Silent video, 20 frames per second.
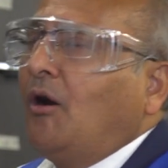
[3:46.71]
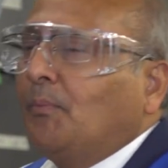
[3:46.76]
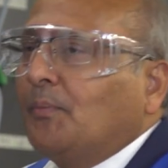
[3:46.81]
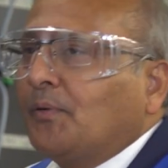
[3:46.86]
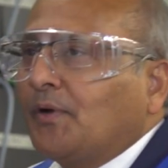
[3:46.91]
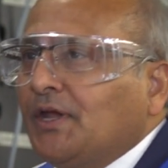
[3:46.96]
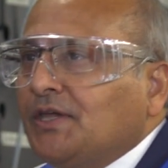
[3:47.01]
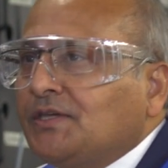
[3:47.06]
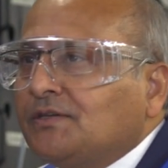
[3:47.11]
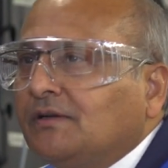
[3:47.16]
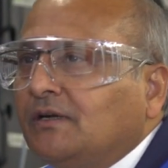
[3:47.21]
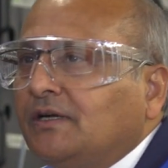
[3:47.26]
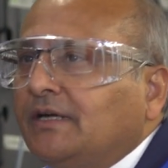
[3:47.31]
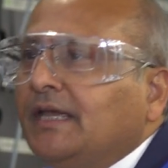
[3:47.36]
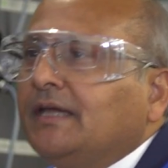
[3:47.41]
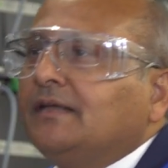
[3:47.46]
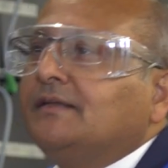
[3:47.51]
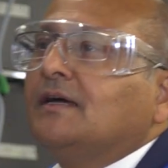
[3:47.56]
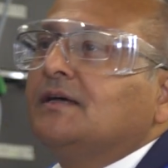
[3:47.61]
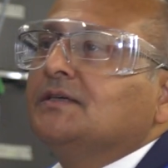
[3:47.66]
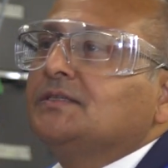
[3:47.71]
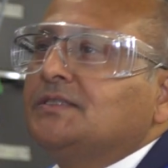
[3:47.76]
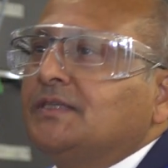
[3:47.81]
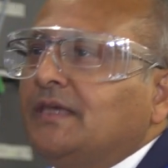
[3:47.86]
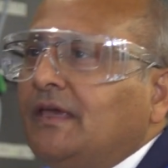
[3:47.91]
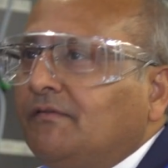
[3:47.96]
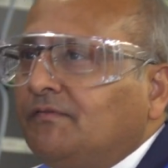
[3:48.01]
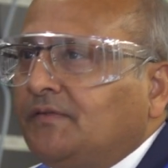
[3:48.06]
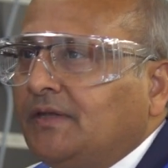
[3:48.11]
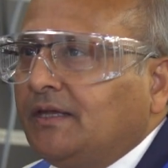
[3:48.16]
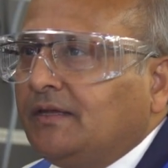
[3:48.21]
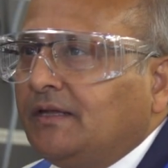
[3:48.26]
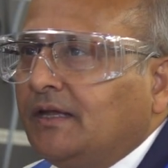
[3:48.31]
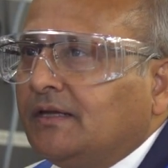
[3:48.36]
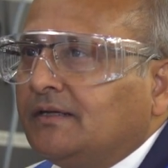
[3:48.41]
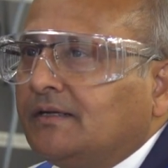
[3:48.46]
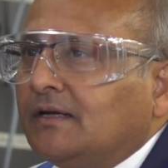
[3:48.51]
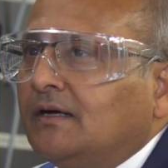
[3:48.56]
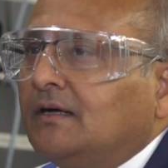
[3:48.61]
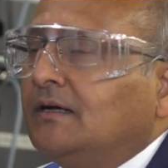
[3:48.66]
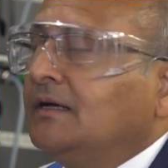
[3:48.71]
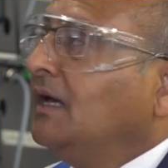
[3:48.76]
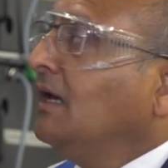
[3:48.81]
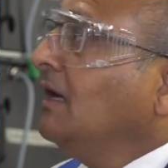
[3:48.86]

operational data, safety data,